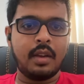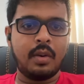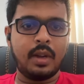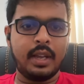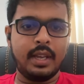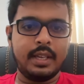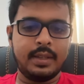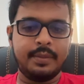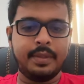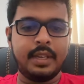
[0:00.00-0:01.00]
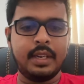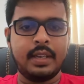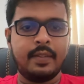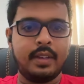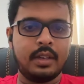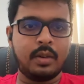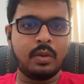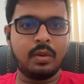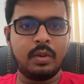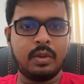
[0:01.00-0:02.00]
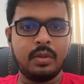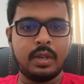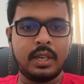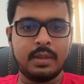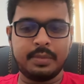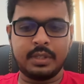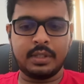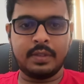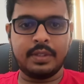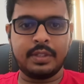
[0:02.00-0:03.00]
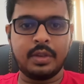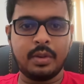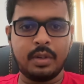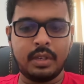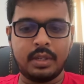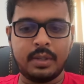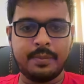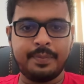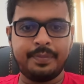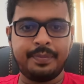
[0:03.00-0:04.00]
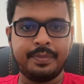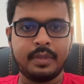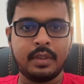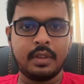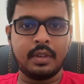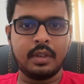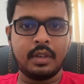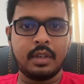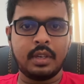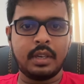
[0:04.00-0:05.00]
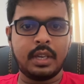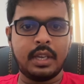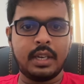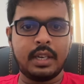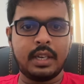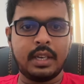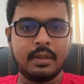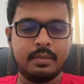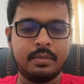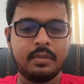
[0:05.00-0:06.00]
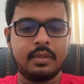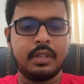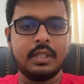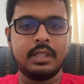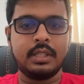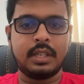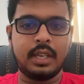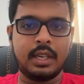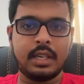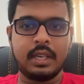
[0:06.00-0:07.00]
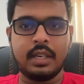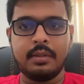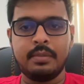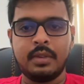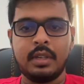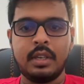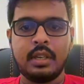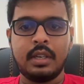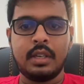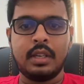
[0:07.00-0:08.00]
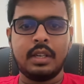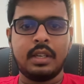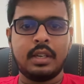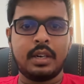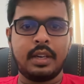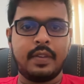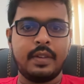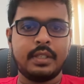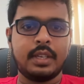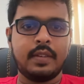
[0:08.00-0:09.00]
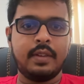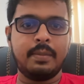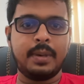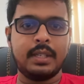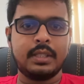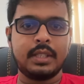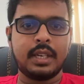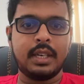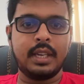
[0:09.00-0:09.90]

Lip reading: Okay, then I will call to item service dot create item. This create item request I will pass, right?